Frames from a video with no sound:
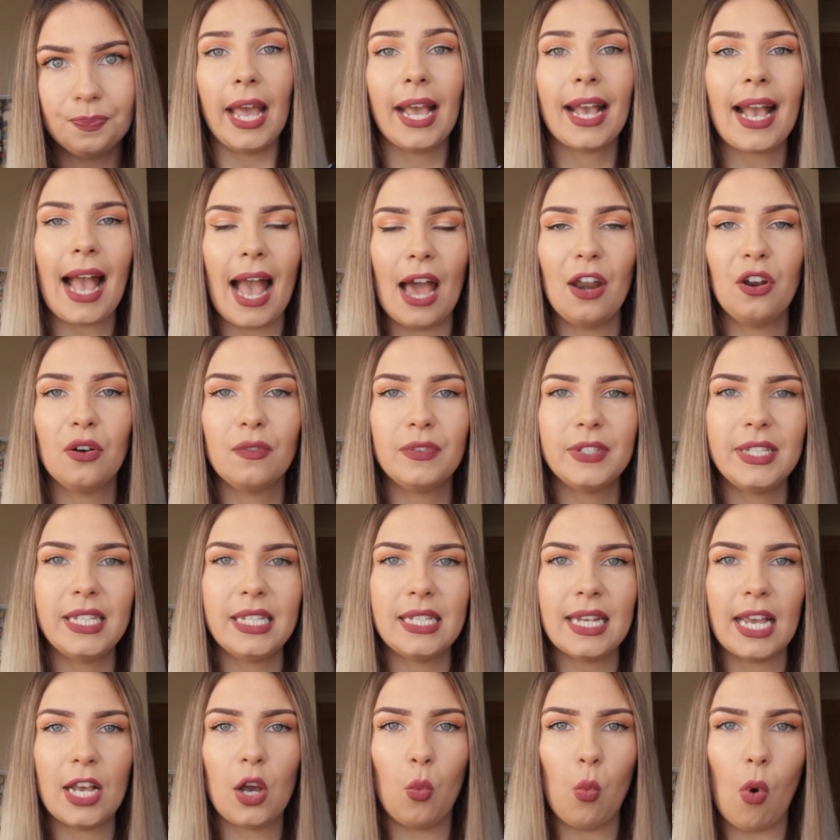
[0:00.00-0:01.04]
It can obviously
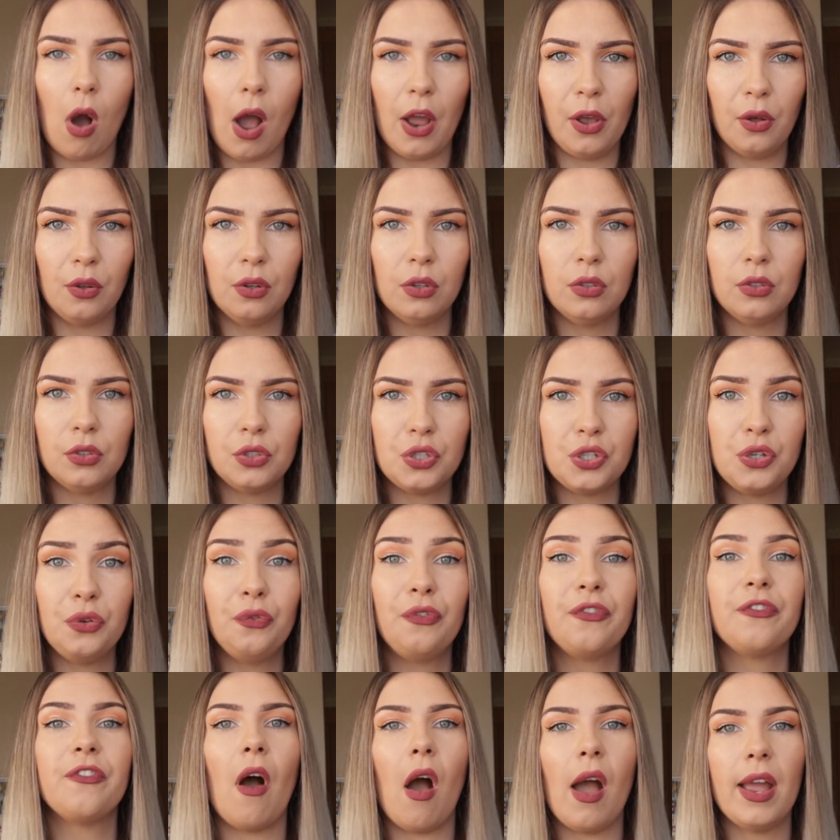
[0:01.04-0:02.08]
take a while to
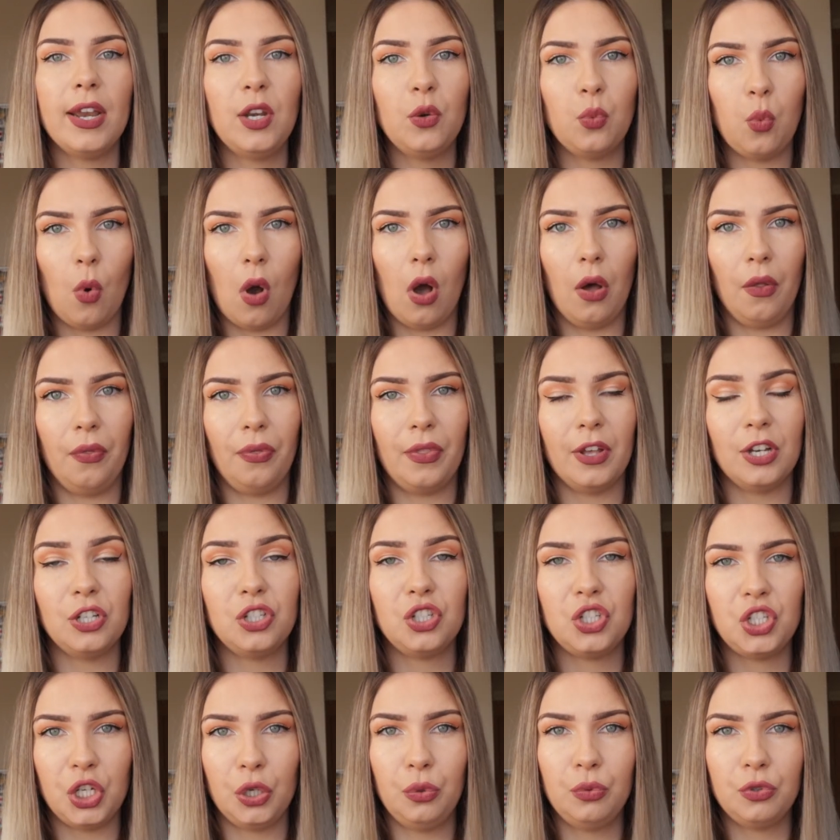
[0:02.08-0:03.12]
find one that
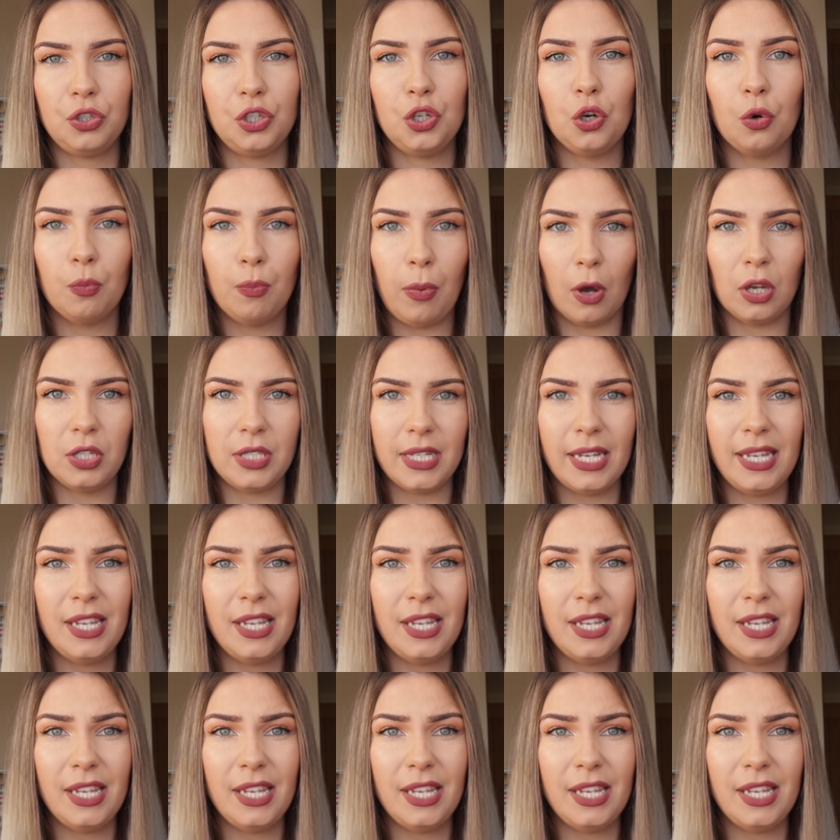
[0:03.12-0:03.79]
suits your body.